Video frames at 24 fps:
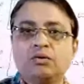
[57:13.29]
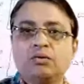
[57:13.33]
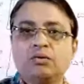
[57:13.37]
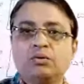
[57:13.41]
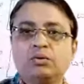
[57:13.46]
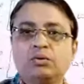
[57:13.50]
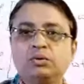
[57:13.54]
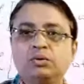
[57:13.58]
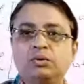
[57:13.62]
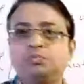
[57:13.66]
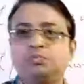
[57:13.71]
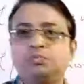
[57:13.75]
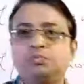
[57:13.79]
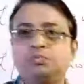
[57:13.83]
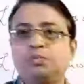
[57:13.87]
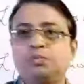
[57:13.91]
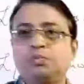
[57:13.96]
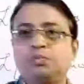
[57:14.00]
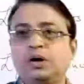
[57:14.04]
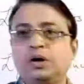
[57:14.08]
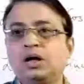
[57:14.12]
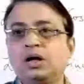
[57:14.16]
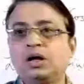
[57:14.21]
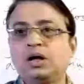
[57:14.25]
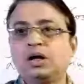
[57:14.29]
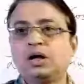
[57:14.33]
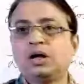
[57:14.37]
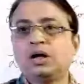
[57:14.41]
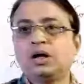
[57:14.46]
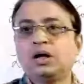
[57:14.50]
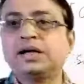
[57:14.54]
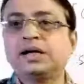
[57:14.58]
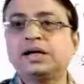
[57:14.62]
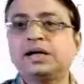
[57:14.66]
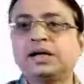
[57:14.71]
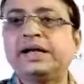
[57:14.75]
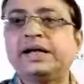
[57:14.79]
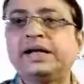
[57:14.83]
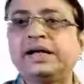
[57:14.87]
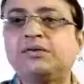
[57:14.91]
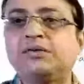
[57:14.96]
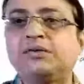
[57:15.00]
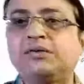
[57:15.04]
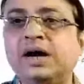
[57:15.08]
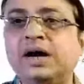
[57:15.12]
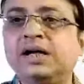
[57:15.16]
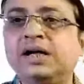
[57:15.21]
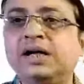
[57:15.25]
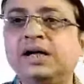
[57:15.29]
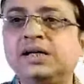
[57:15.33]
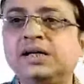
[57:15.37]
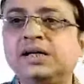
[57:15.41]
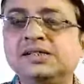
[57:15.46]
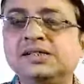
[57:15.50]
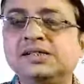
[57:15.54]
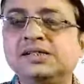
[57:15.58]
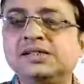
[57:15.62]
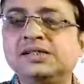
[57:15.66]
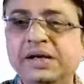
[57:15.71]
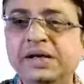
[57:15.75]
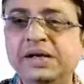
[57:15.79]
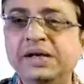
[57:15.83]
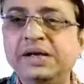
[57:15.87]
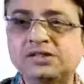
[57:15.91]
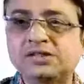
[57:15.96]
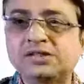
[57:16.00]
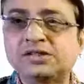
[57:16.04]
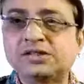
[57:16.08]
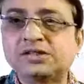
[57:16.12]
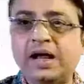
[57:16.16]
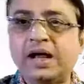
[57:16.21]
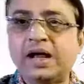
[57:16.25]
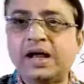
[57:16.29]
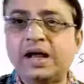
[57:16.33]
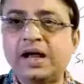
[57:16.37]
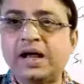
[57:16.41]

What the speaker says: Utpal, I can't get it why it is b square.